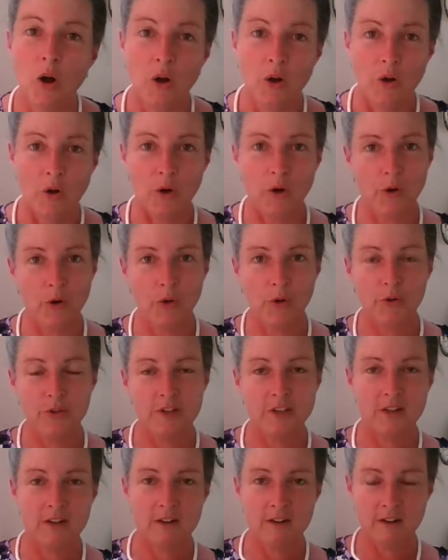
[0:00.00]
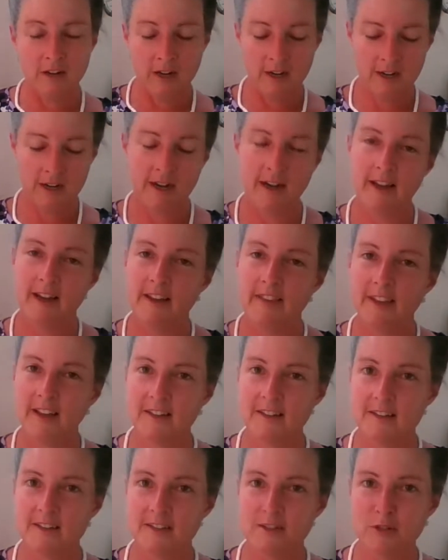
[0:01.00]
whole year, and
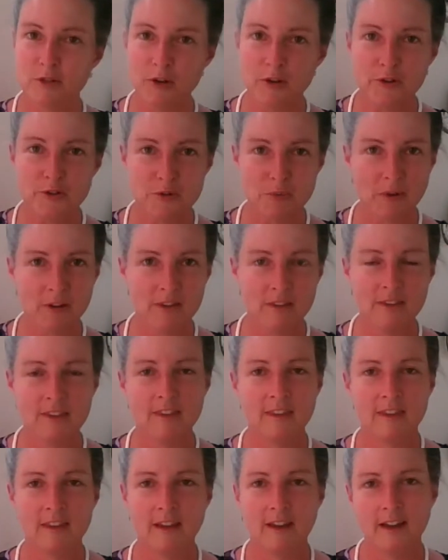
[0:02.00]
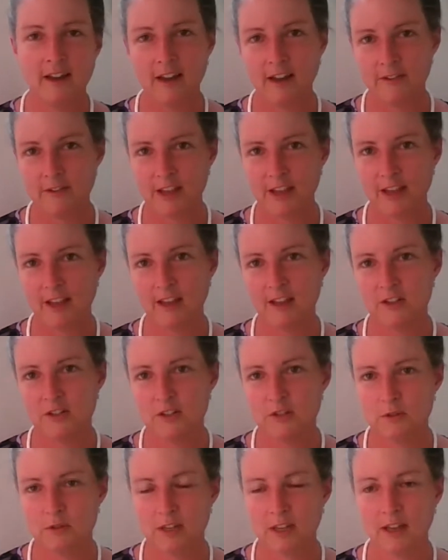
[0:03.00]
that's just $2 a month, and
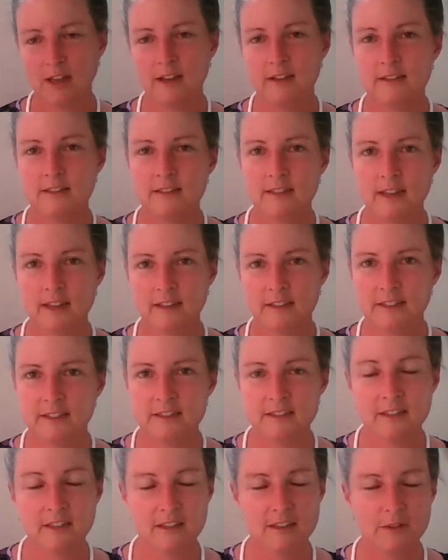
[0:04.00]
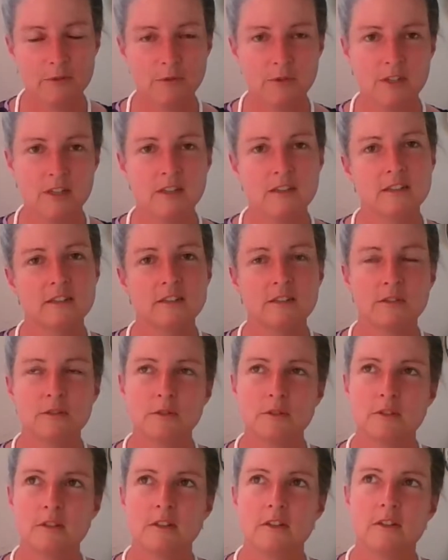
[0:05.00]
you get at least 3
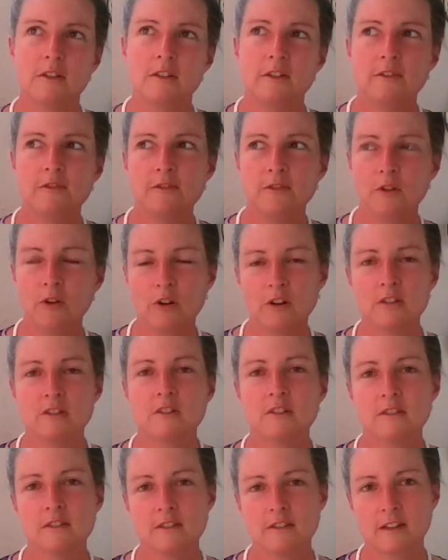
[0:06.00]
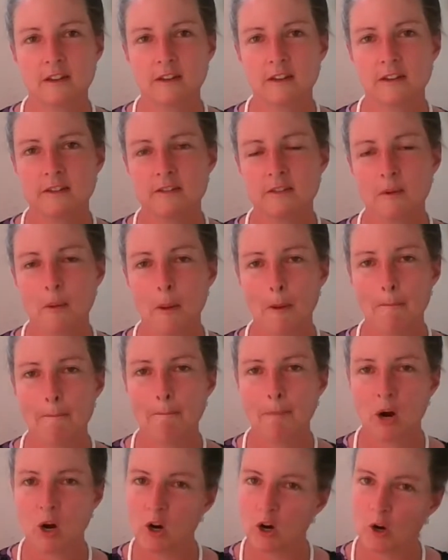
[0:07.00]
exclusive cross-stitch designs
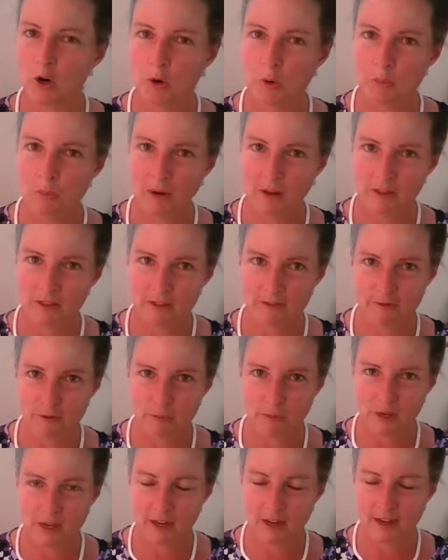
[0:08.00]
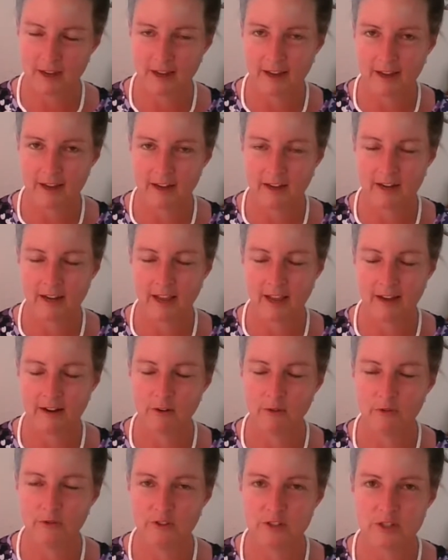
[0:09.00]
per month for being an
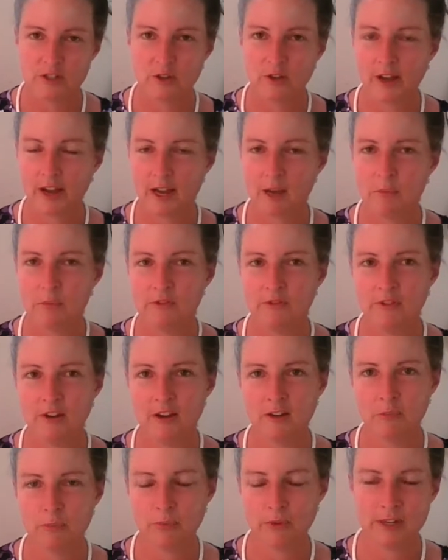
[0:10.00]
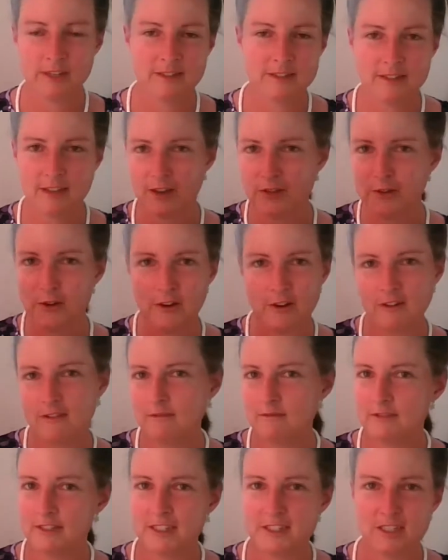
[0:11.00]
official Happy Friend, plus other
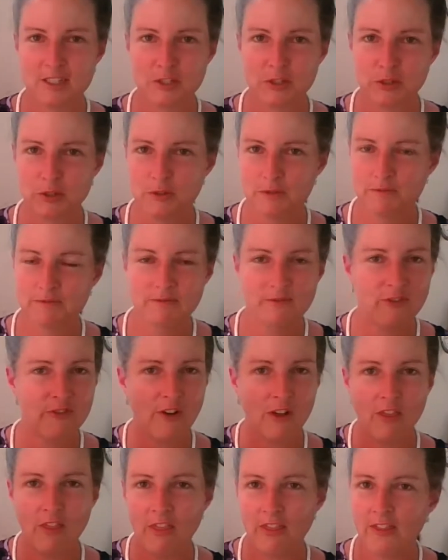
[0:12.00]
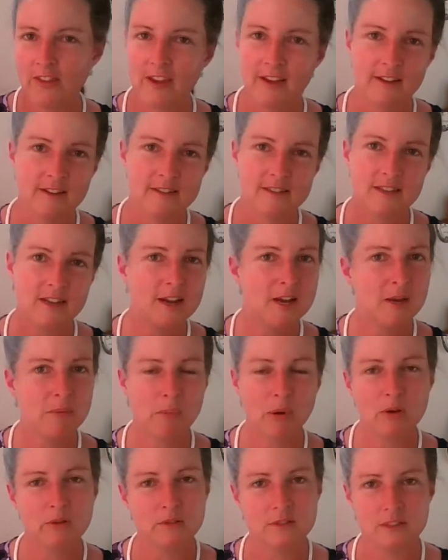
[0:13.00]
digital fun things that I
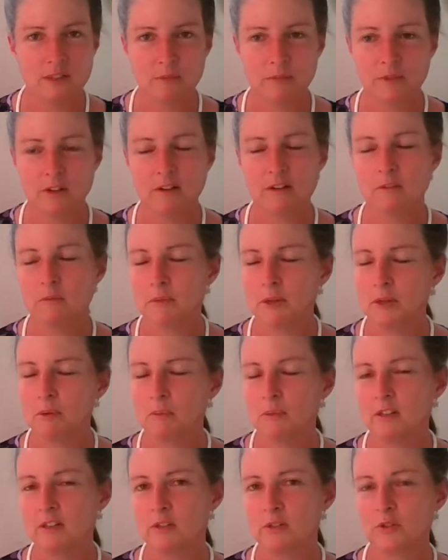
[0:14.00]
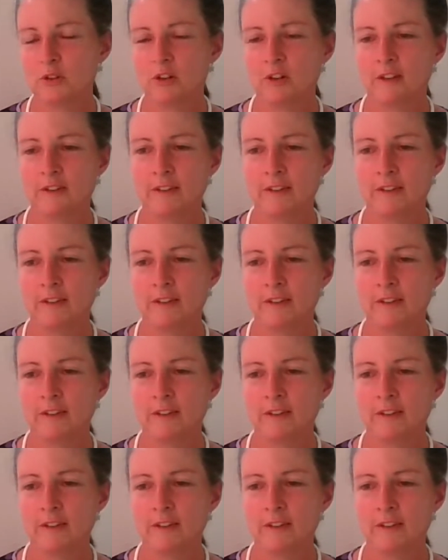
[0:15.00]
post up there on my Patreon.